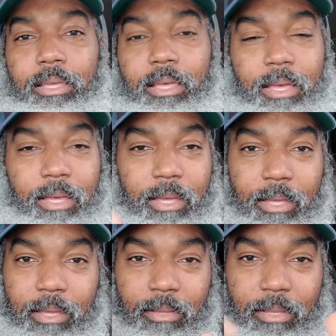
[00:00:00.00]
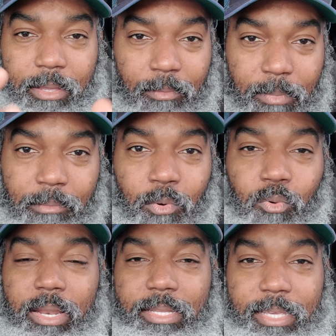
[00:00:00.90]
And make my
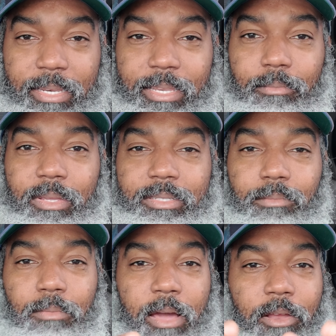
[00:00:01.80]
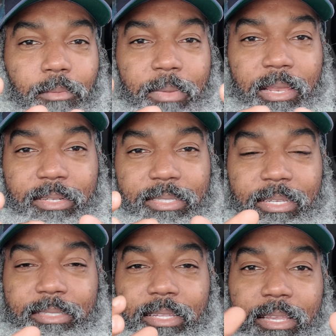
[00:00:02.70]
own thing them. You see me back up my little
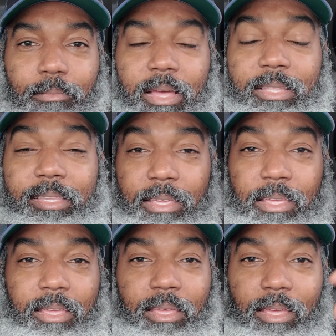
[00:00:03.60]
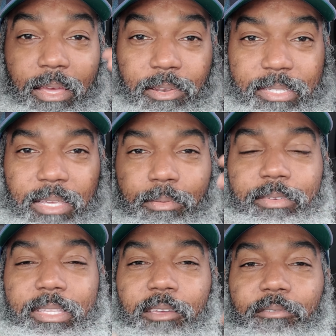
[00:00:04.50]
seasoning them and thing. And just keep
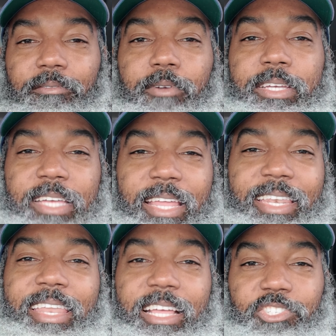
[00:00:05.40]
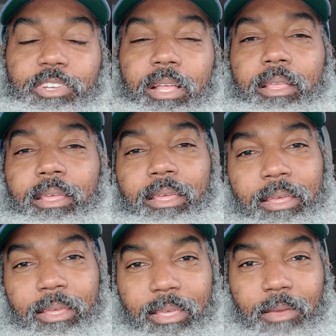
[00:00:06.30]
everything fresh and natural.
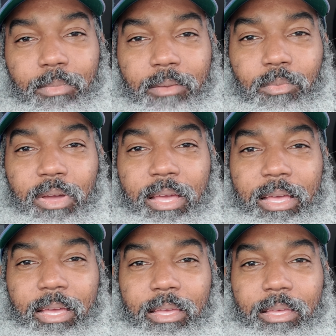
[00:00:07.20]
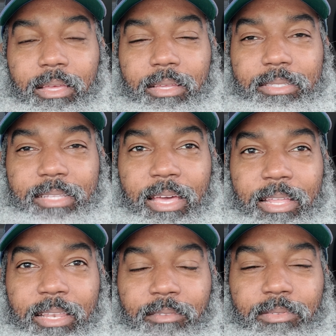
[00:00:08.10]
Yeah man, I want
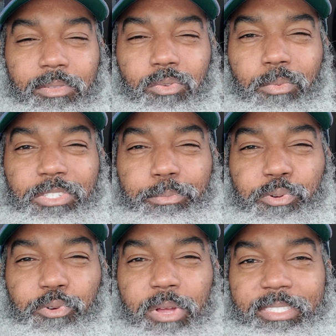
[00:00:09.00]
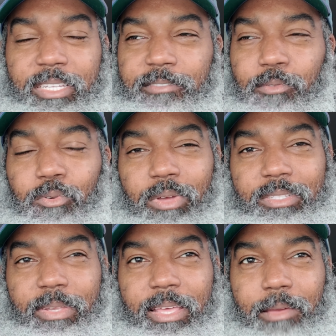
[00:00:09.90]
start live too much processed food. Once
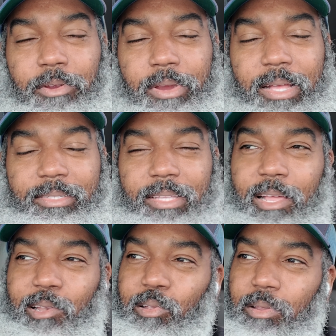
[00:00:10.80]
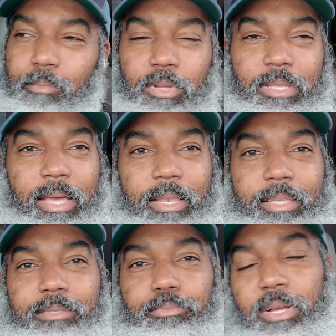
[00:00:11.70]
I in America and start learn about all
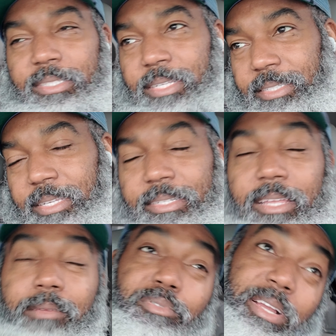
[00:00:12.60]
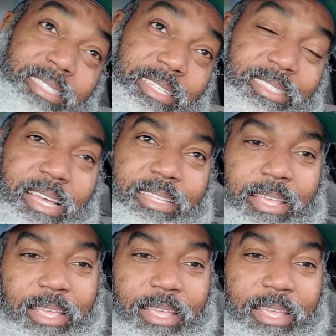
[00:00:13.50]
these process this and the process that